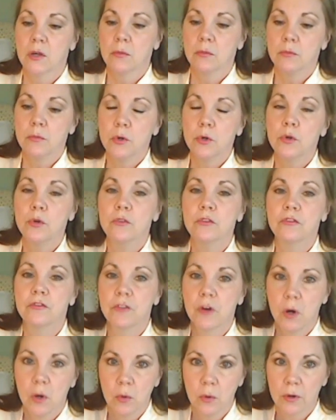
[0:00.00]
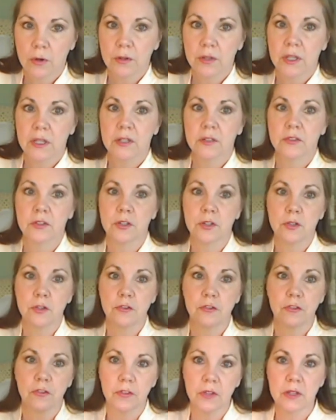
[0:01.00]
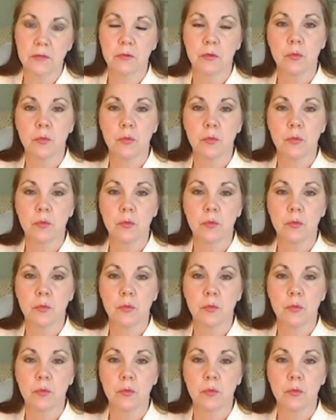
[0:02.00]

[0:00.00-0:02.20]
move forward until you flip